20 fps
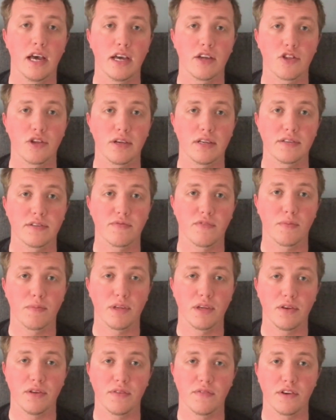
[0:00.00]
She's from the
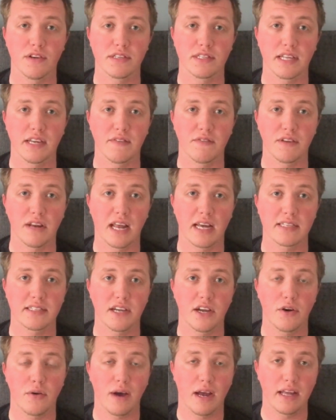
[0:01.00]
University of
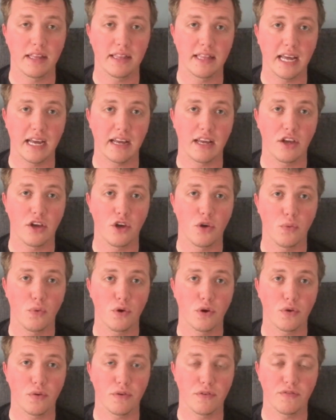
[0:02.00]
Glasgow, and that her
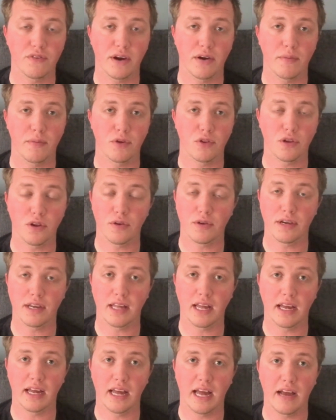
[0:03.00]
work was very much looking
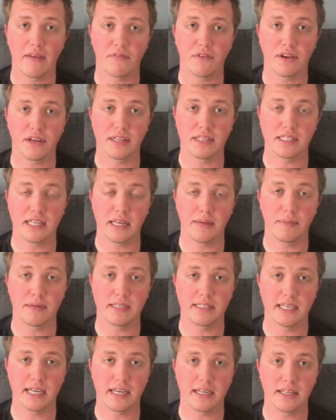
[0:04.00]
at African sleeping
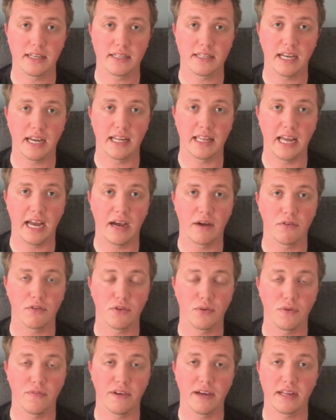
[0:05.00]
sickness and how
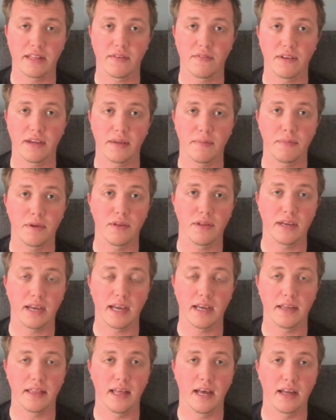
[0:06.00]
to effectively
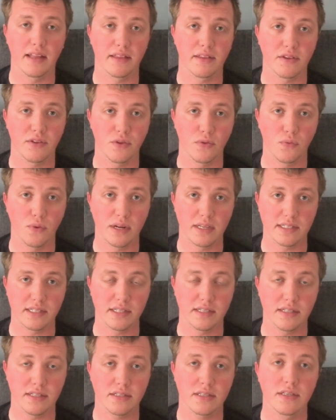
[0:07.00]
communicate that to the
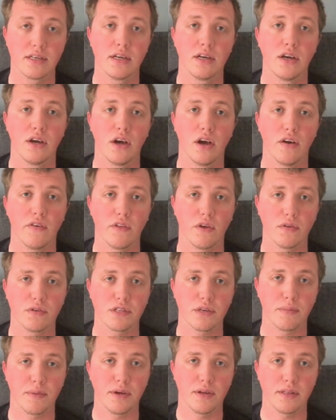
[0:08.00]
residents of those
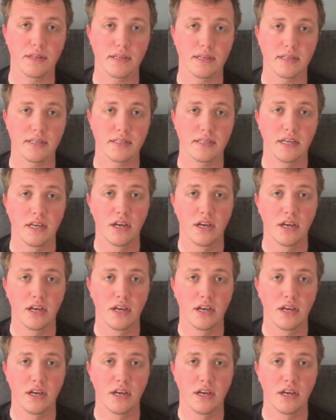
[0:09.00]
communities.